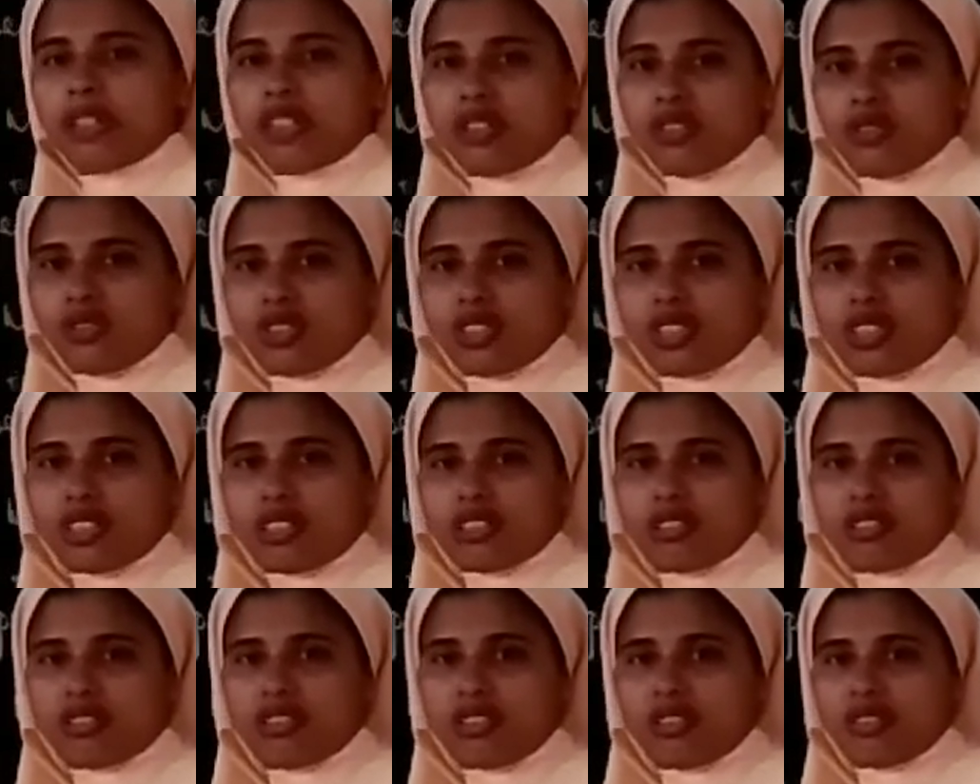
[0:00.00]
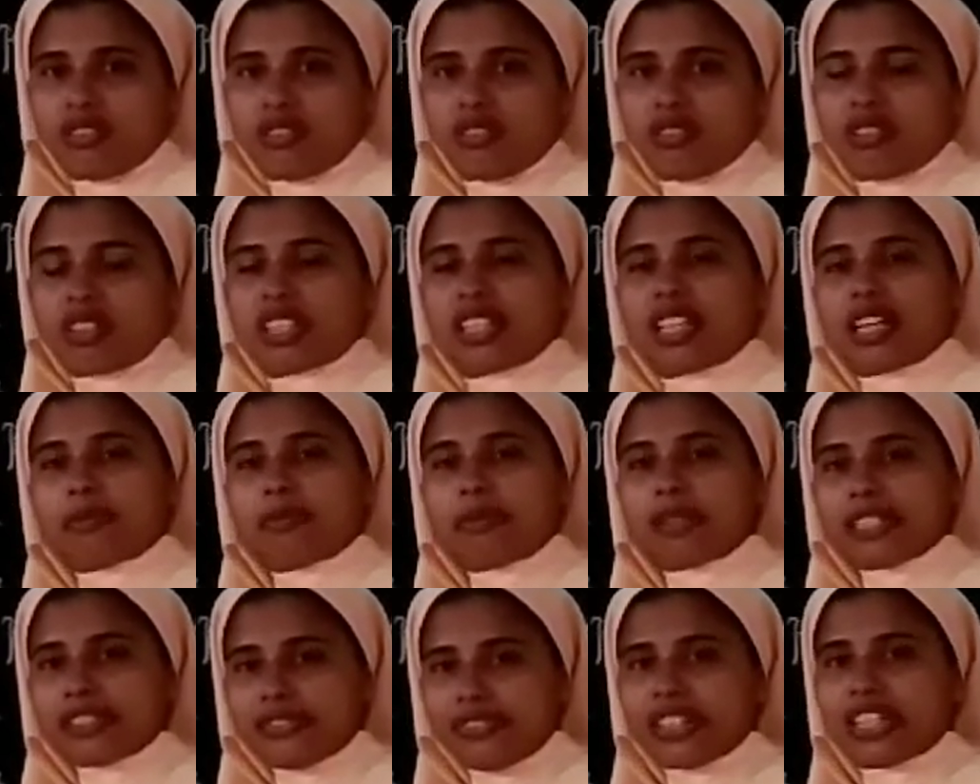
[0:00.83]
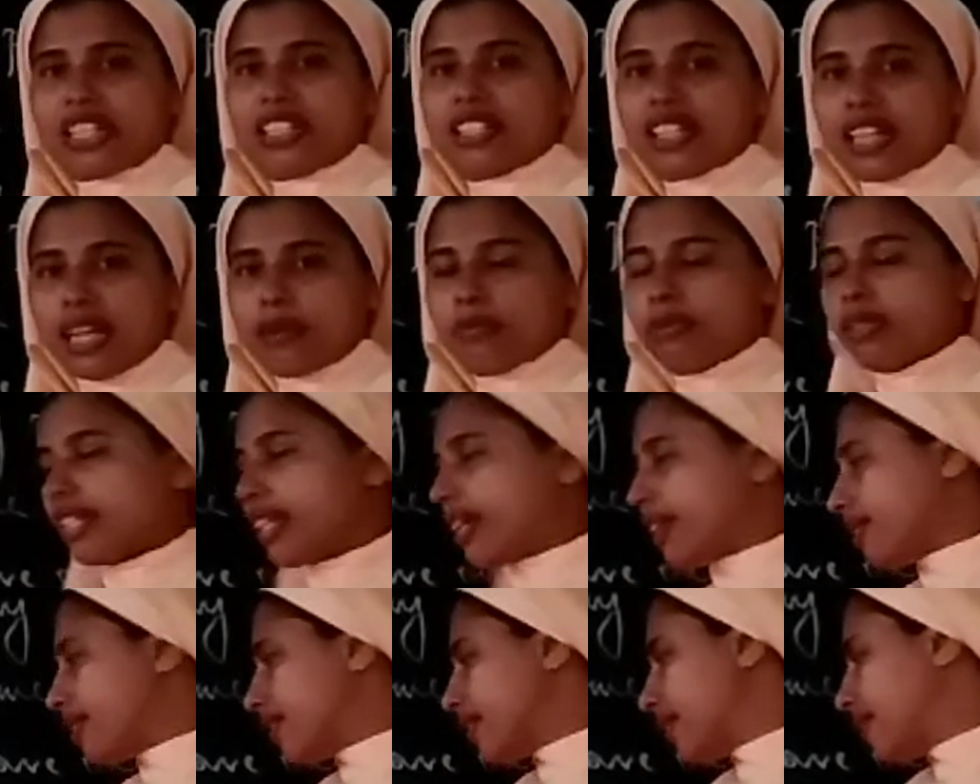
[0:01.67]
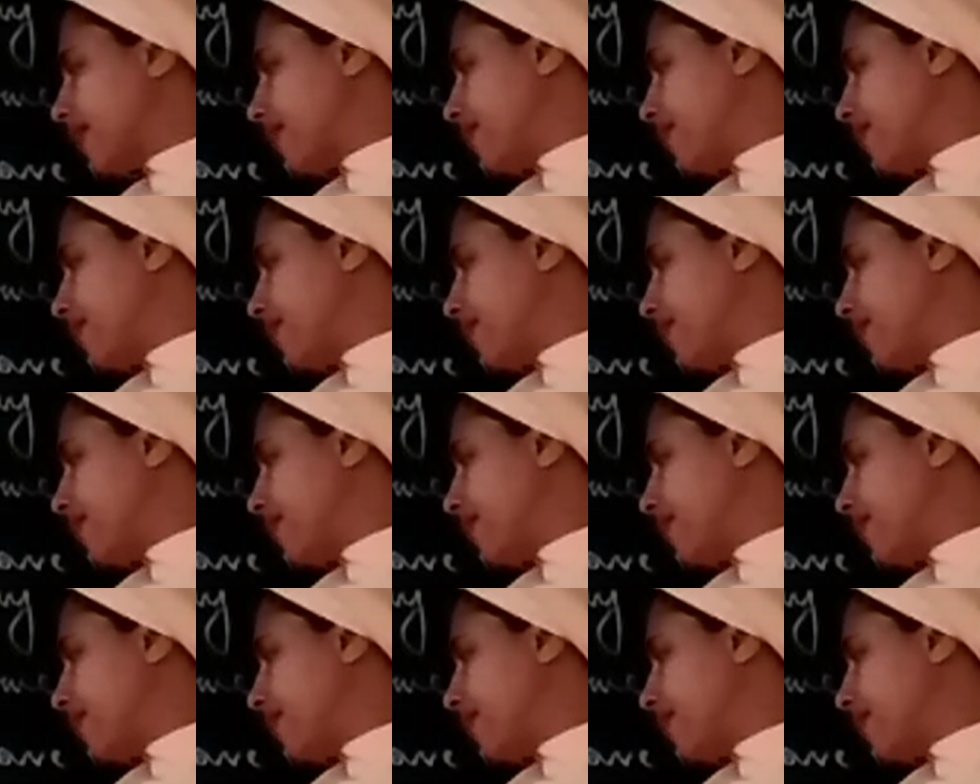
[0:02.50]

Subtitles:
nouns. So that means the same sense.